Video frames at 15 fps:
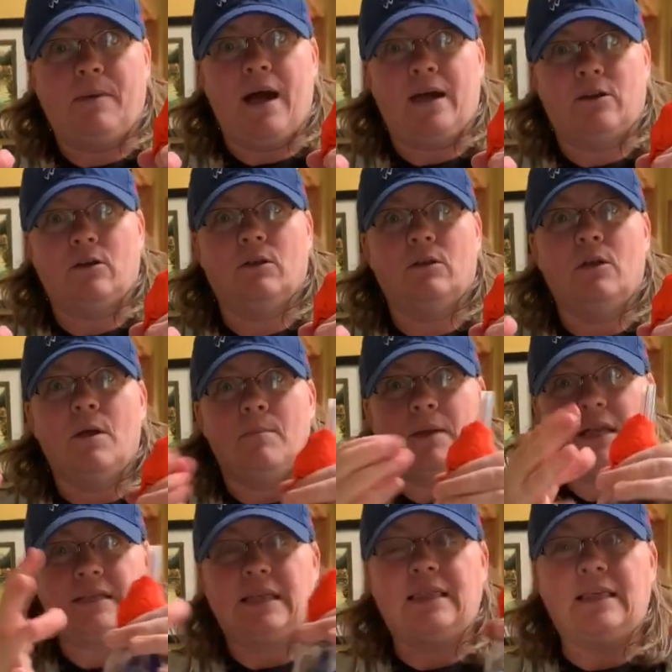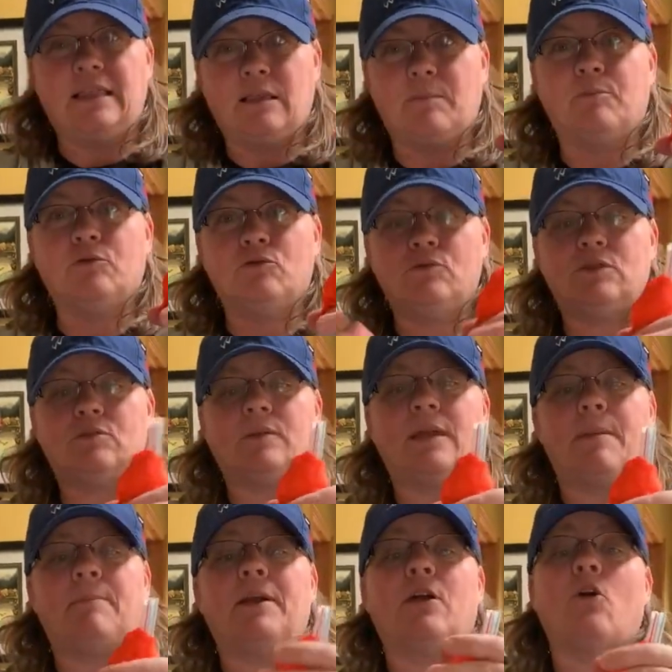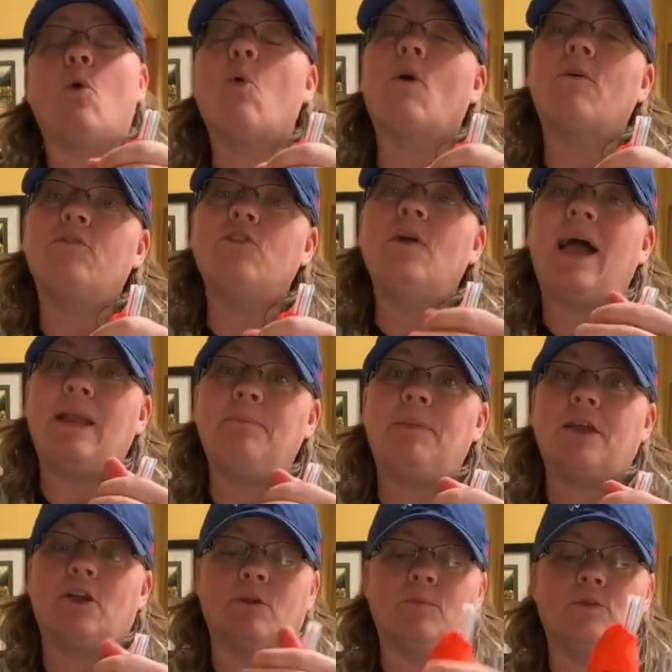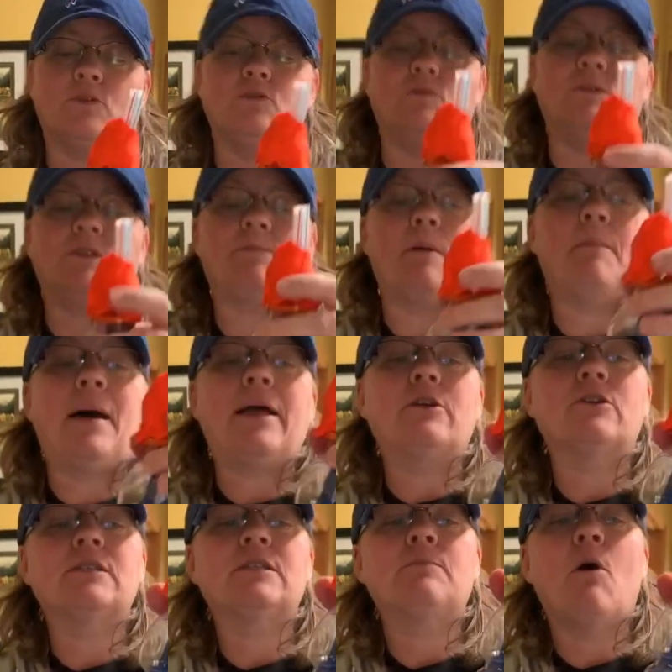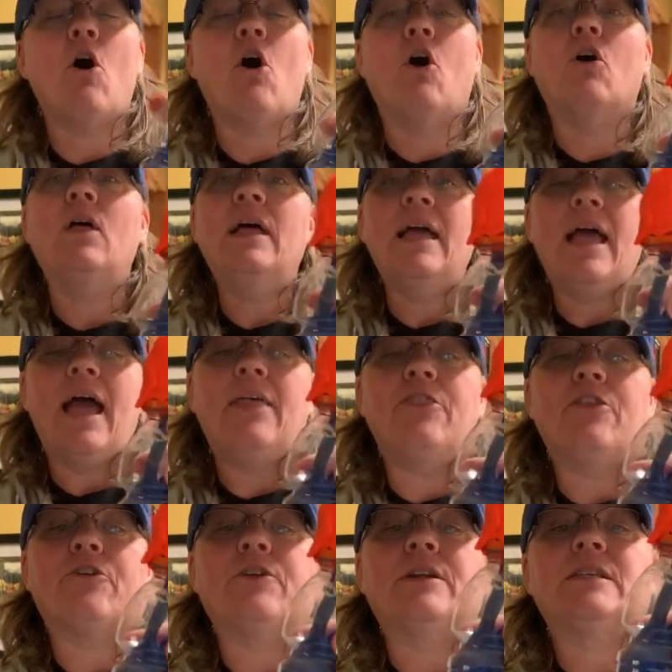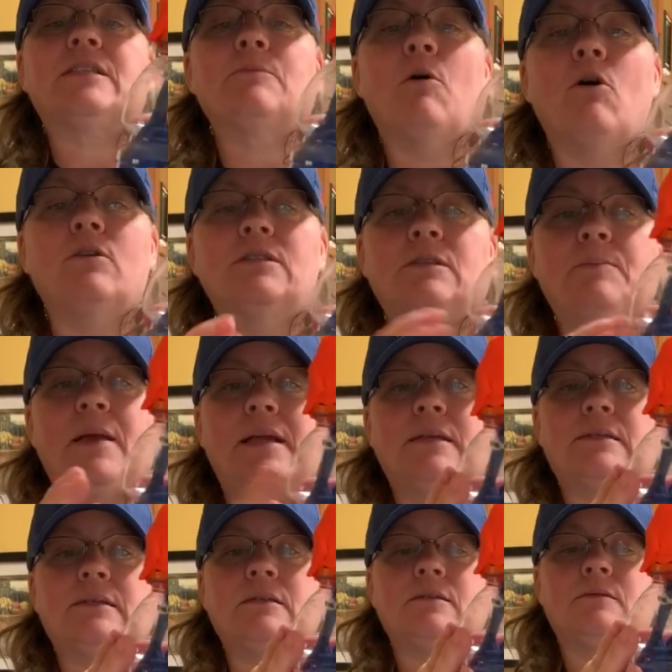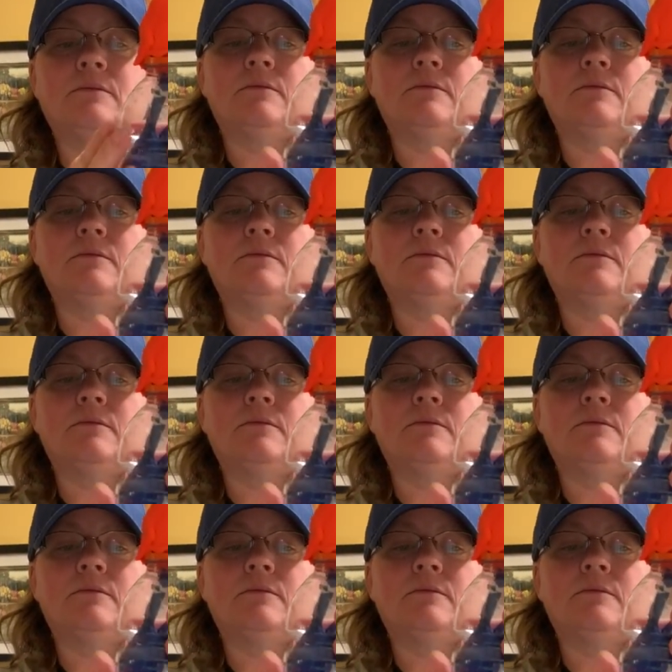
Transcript: bottle because I think the balloons would get bigger, or if you had bigger balloons, but mine are small and they're in a small space.